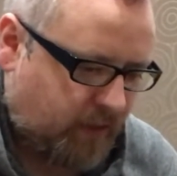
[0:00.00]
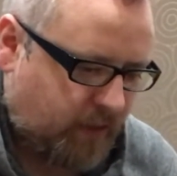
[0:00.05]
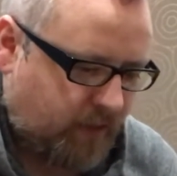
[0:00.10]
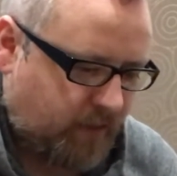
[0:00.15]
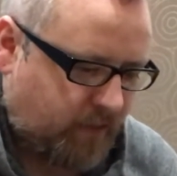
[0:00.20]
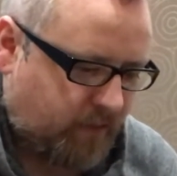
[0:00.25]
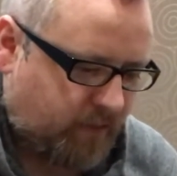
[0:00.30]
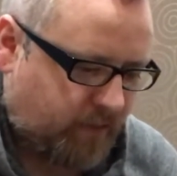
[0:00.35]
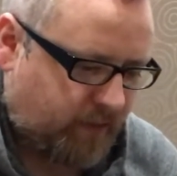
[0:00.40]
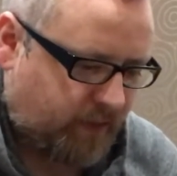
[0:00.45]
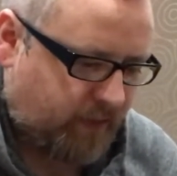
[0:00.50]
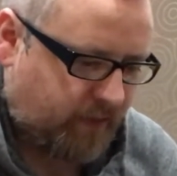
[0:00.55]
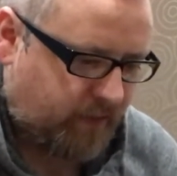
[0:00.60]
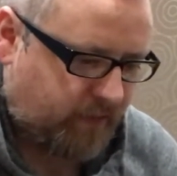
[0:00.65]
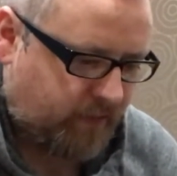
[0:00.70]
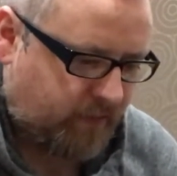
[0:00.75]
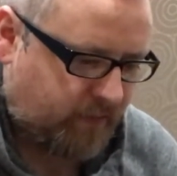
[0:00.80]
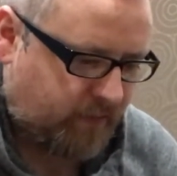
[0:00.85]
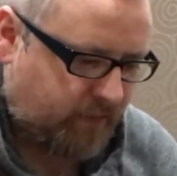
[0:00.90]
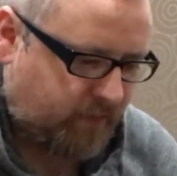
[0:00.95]
Okay,
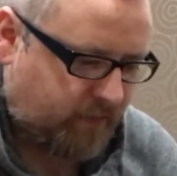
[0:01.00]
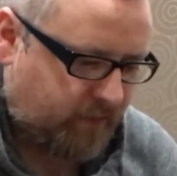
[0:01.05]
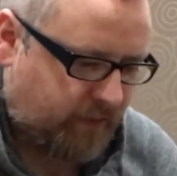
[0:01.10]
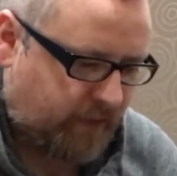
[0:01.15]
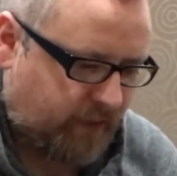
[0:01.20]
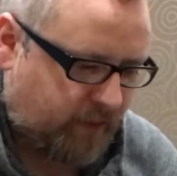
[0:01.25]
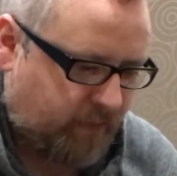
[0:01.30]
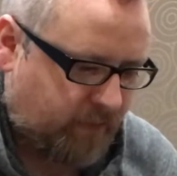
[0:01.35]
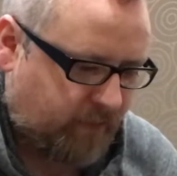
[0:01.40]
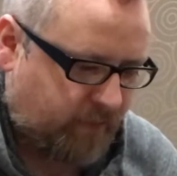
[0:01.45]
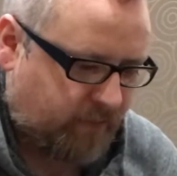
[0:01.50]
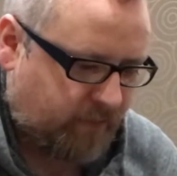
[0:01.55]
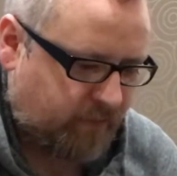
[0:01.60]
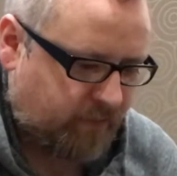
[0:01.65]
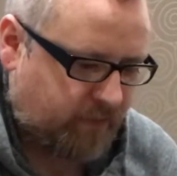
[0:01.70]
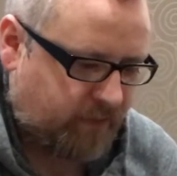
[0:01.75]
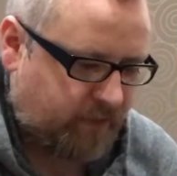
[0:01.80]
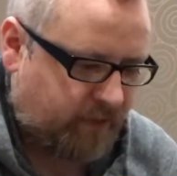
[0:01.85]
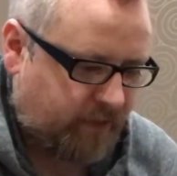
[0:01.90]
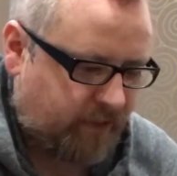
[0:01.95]
so that'll be a fun one,
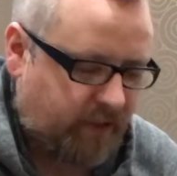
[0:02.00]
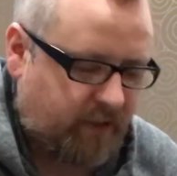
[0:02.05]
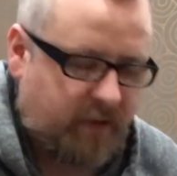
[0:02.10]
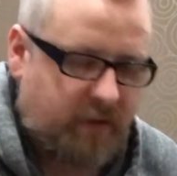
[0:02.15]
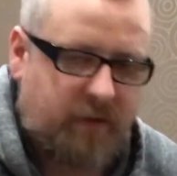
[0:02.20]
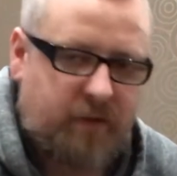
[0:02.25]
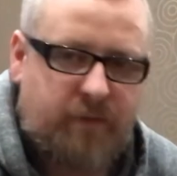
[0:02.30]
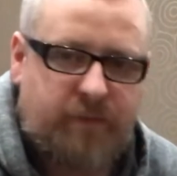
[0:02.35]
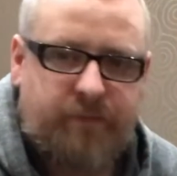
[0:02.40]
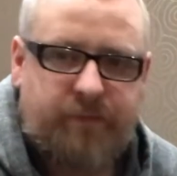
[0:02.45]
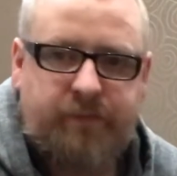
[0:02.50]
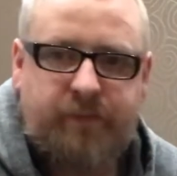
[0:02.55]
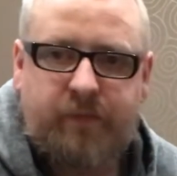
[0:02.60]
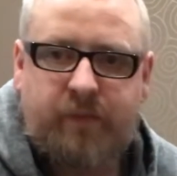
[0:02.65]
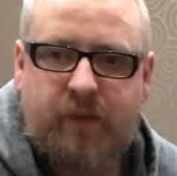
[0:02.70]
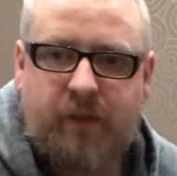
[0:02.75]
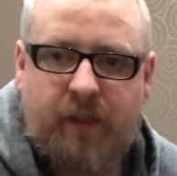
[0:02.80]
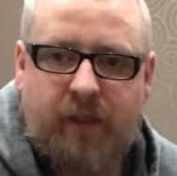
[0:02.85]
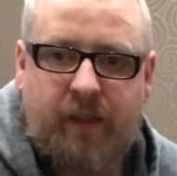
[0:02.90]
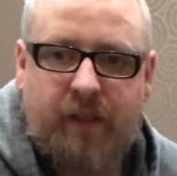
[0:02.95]
trying to
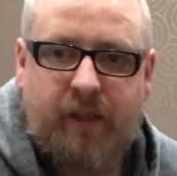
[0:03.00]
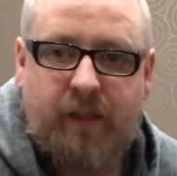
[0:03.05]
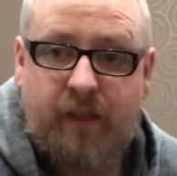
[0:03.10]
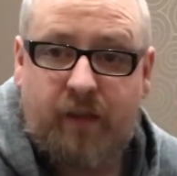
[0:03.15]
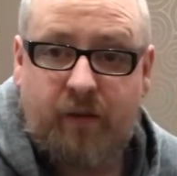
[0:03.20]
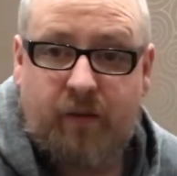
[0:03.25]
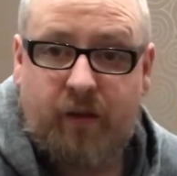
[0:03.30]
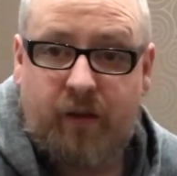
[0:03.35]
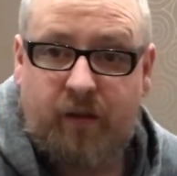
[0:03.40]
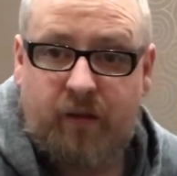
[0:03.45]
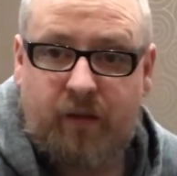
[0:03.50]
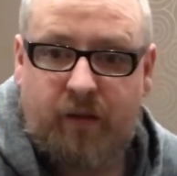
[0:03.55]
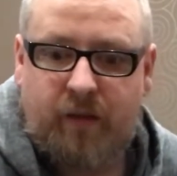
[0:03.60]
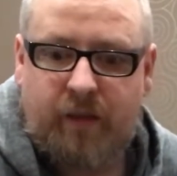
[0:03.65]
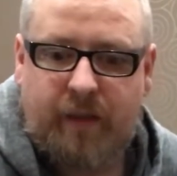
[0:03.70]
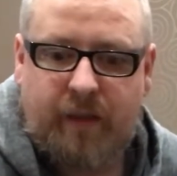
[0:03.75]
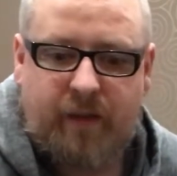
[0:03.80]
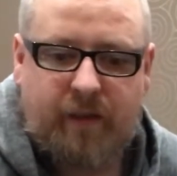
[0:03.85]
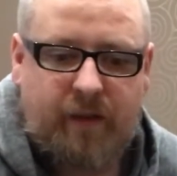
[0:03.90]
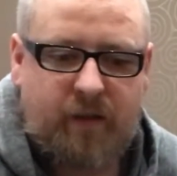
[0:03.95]
tidily wire all of
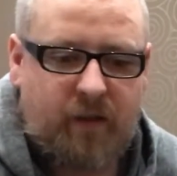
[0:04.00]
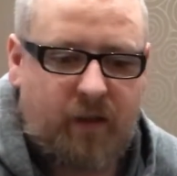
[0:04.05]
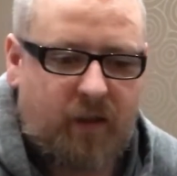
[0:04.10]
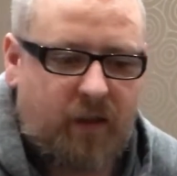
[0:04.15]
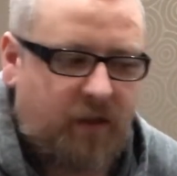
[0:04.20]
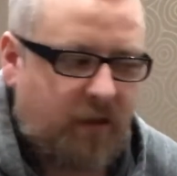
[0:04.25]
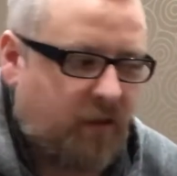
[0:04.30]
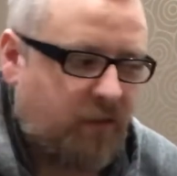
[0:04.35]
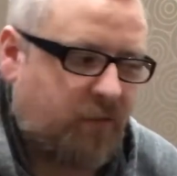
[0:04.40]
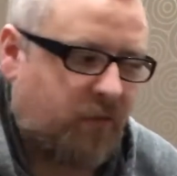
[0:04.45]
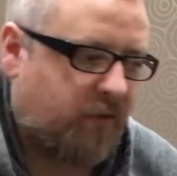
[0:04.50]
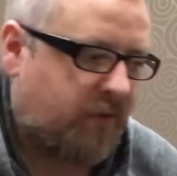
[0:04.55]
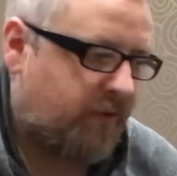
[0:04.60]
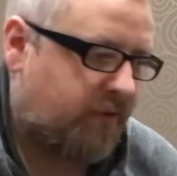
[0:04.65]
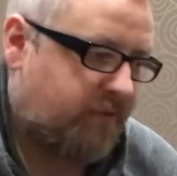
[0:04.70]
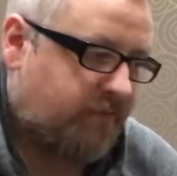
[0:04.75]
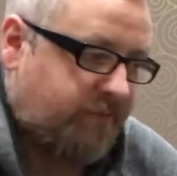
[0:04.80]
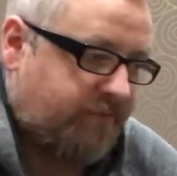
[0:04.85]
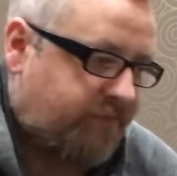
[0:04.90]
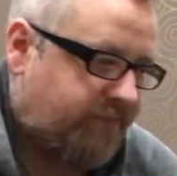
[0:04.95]
that. But
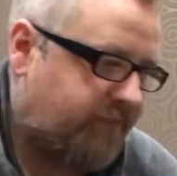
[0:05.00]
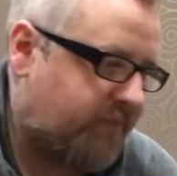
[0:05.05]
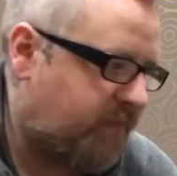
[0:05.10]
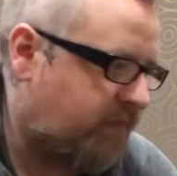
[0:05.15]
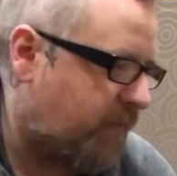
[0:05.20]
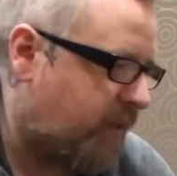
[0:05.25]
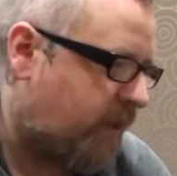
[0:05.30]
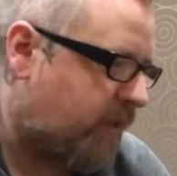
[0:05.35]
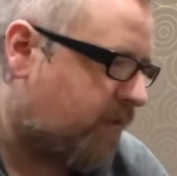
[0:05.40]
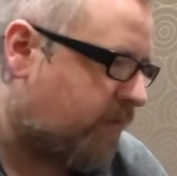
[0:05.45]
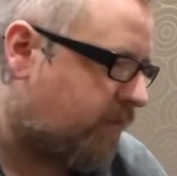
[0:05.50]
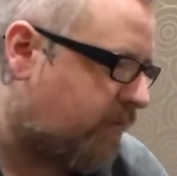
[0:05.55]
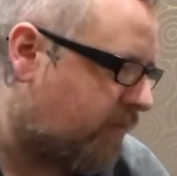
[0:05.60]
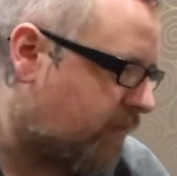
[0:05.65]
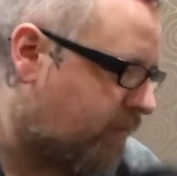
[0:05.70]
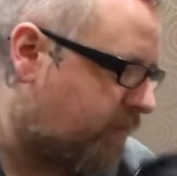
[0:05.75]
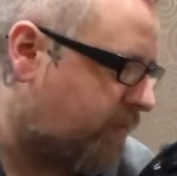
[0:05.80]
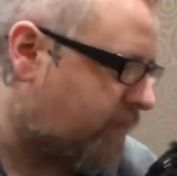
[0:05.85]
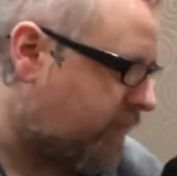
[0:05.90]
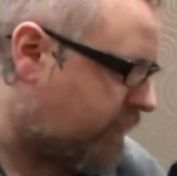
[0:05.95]
patience, I
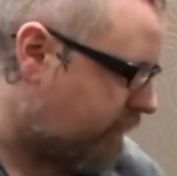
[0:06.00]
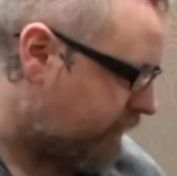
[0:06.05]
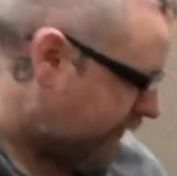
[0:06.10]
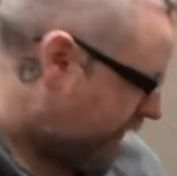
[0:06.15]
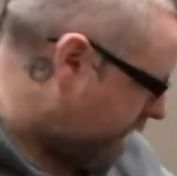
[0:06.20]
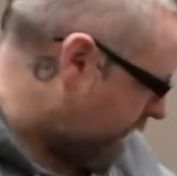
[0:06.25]
suppose, really.